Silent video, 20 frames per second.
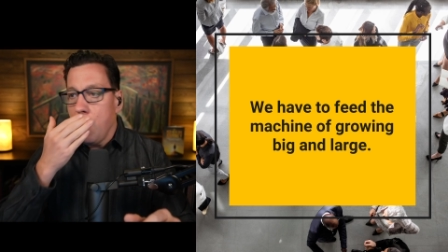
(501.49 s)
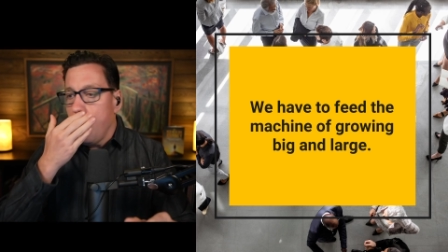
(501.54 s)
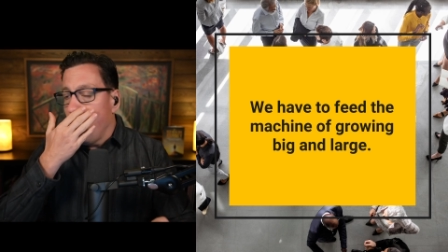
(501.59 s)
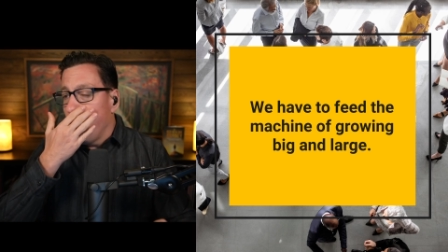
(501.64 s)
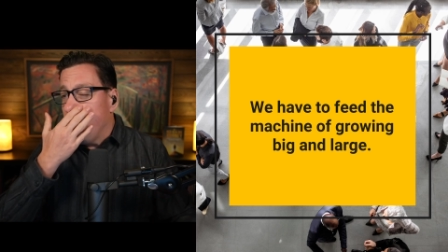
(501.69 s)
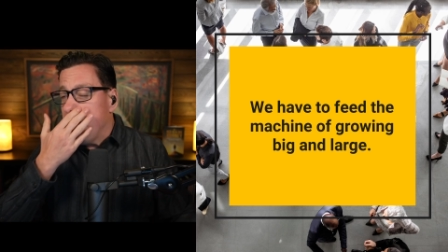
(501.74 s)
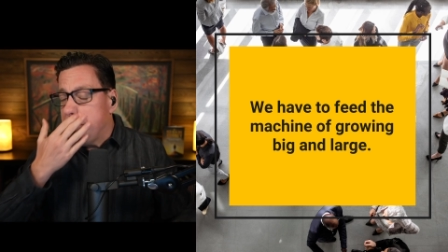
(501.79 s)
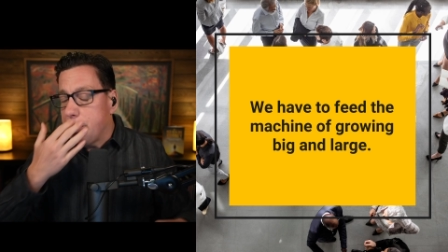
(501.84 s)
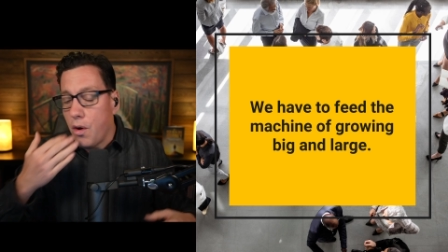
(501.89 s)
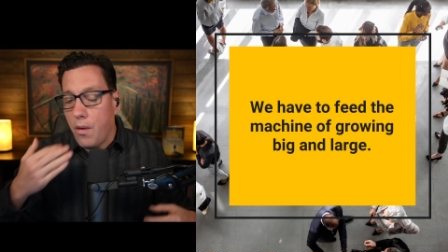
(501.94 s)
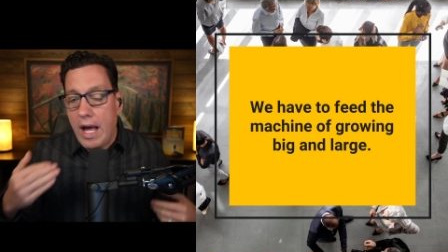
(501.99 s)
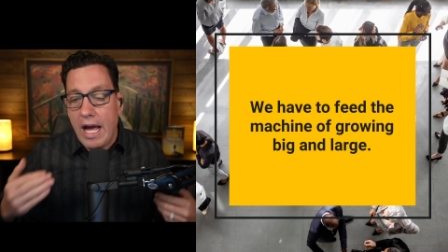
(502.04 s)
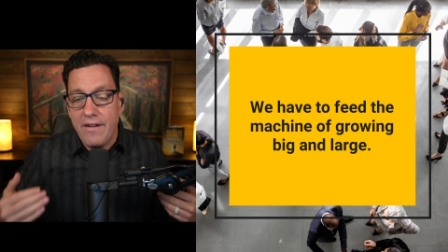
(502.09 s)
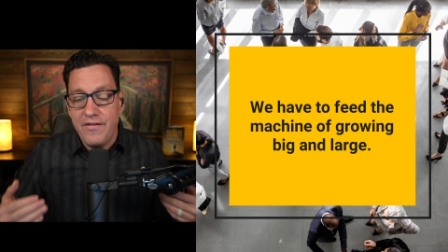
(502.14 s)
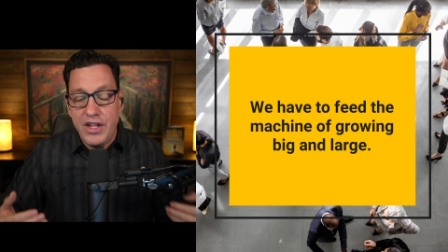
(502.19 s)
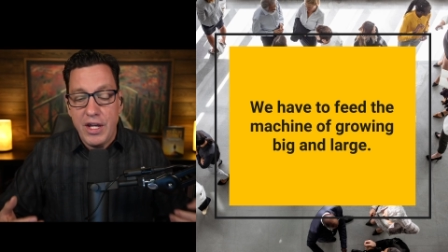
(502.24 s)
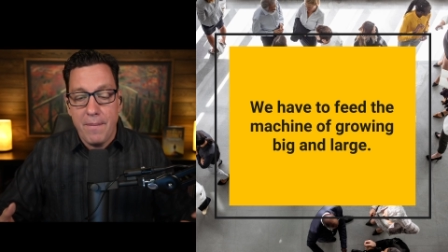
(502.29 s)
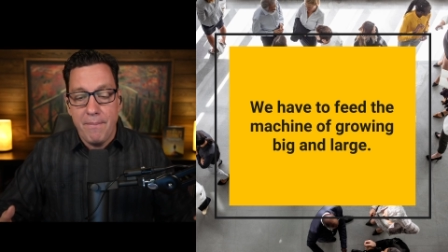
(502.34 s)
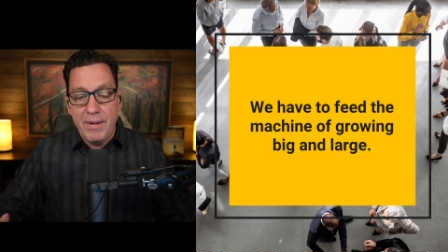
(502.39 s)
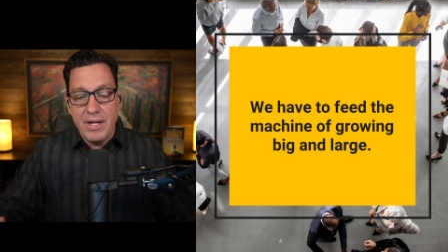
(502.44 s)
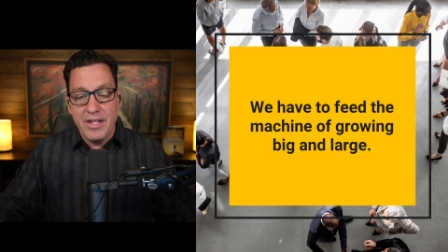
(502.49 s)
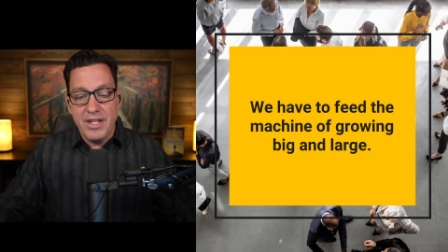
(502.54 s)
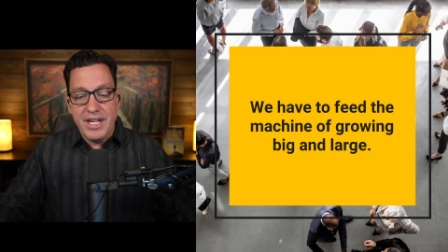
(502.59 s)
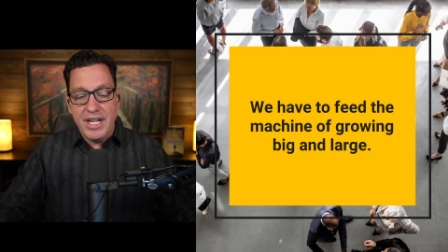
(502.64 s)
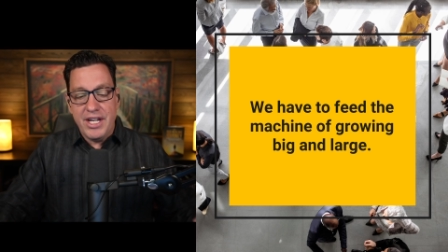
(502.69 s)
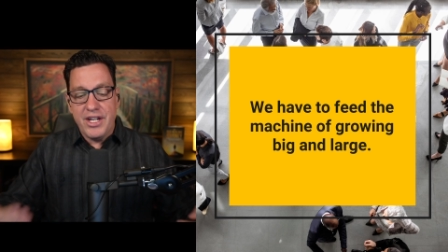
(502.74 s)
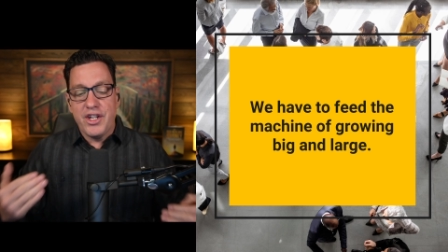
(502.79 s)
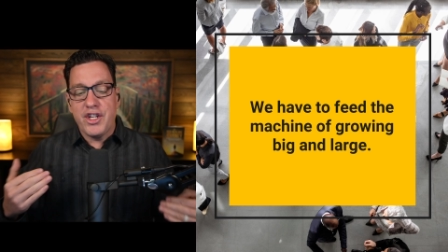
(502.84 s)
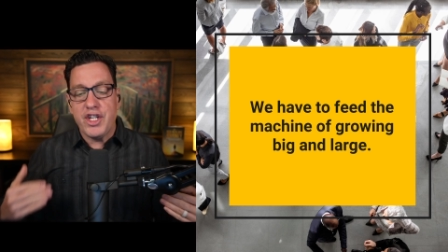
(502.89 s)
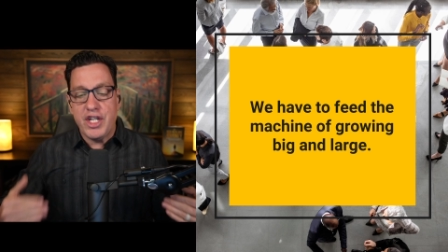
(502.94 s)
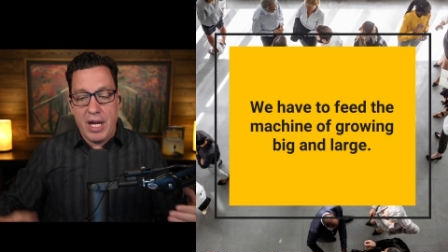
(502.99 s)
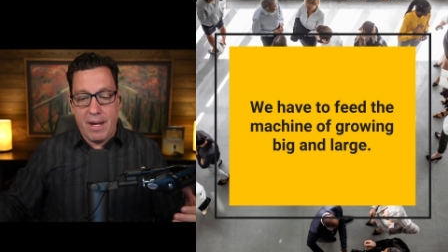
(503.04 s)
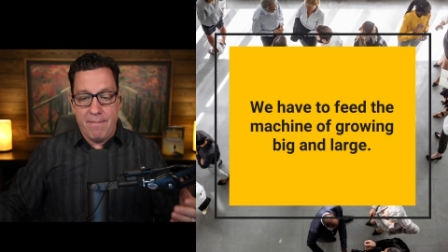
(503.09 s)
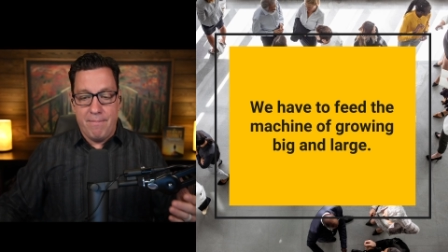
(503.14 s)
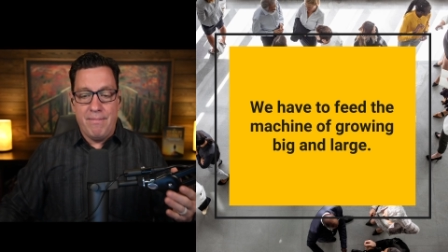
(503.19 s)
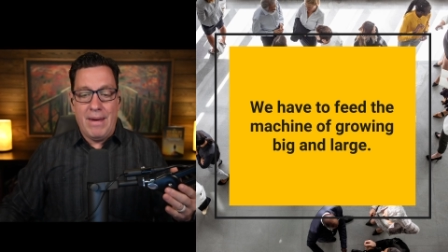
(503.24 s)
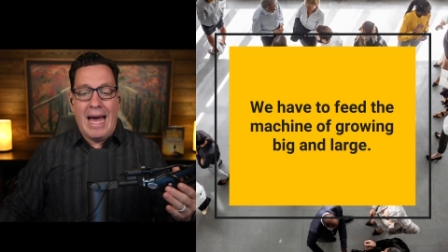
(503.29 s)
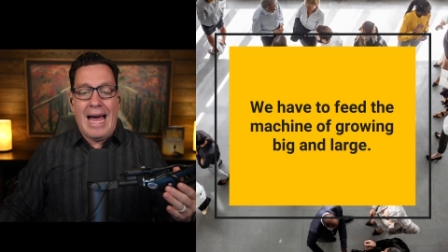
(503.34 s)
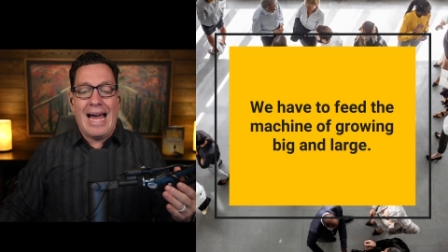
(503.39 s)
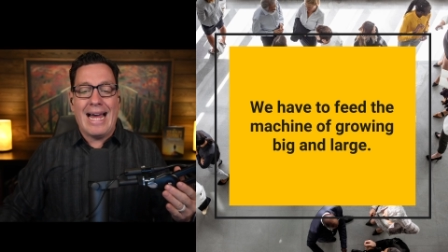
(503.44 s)
we don't have the ability to
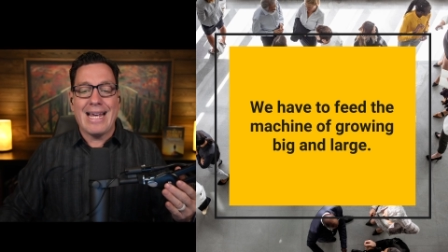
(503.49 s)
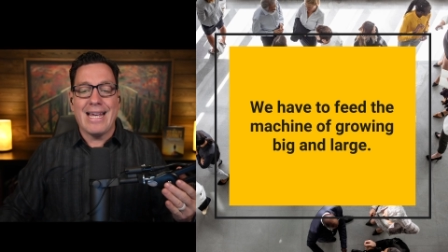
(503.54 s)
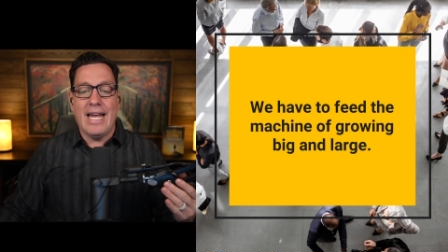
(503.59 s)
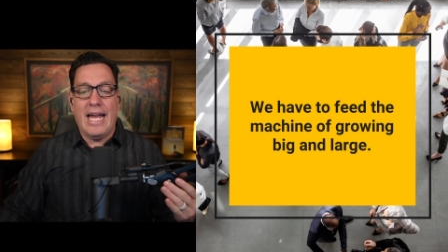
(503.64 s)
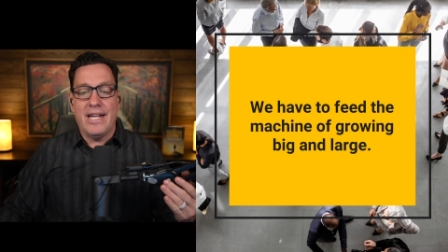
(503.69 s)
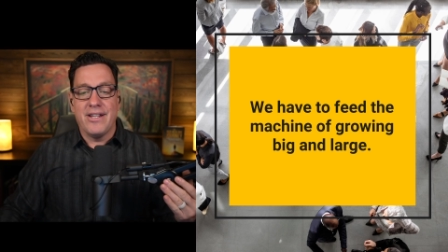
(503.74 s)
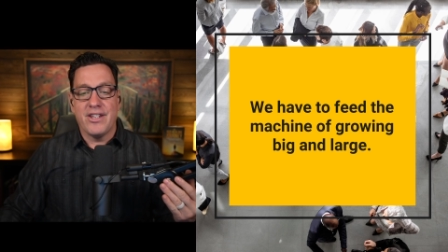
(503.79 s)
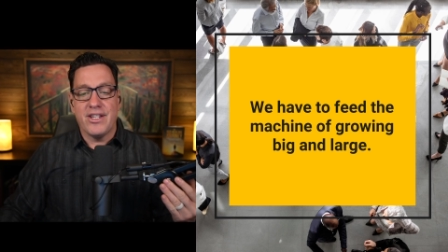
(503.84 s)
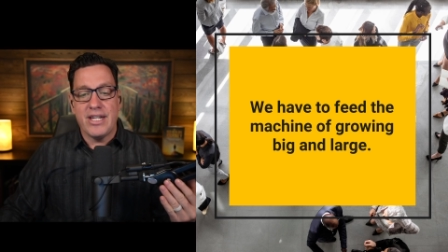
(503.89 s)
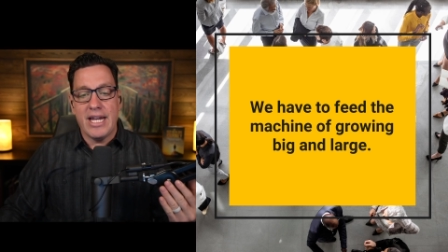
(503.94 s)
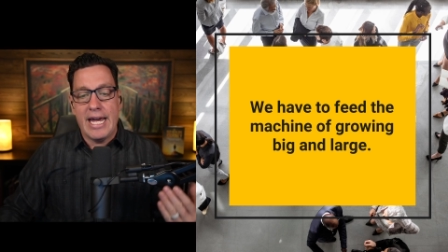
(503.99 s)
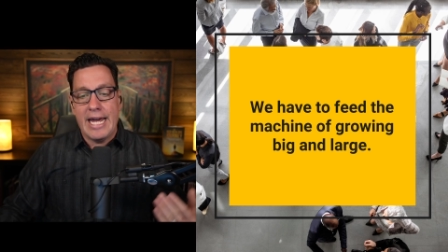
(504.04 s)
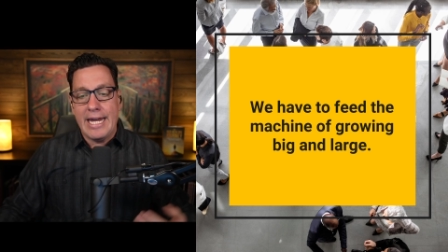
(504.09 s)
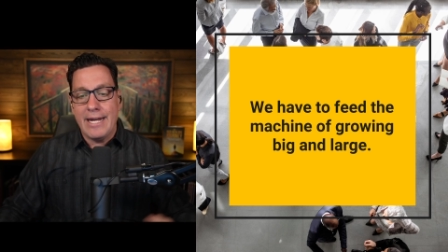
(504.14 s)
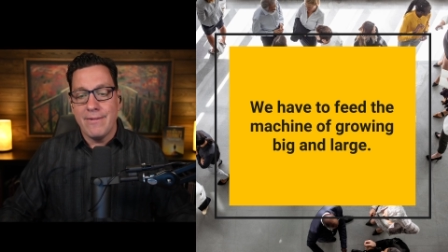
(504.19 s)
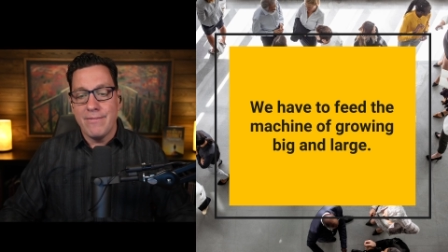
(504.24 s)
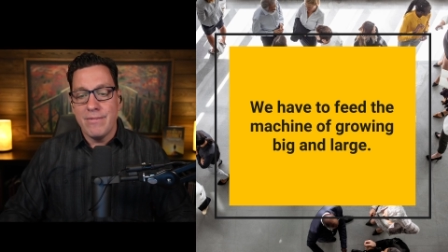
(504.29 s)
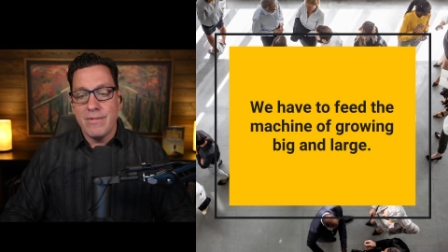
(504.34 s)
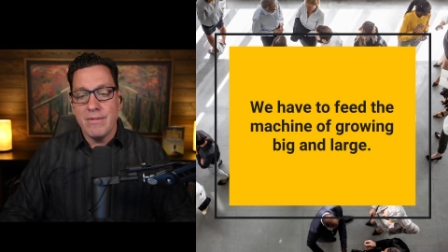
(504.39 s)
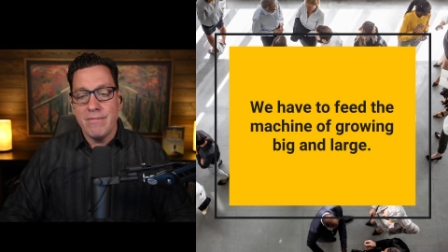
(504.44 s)
step back and say,